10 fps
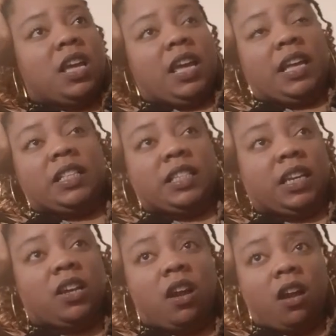It
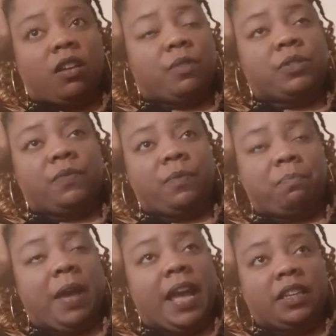didn't hurt. It was
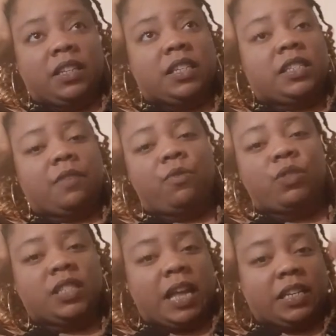painless. Of
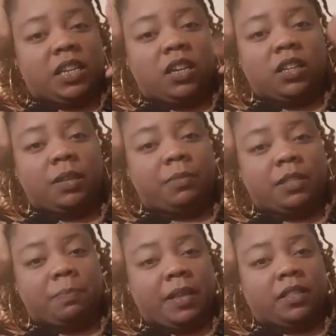course, that duck lip,
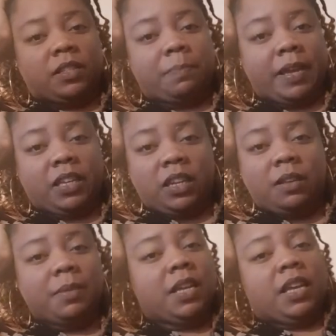the
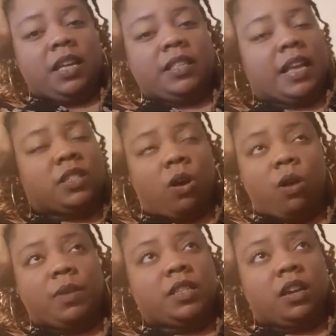speculum, that's
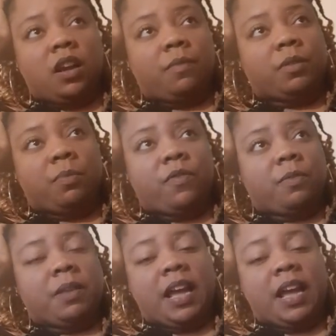always uncomfortable for me.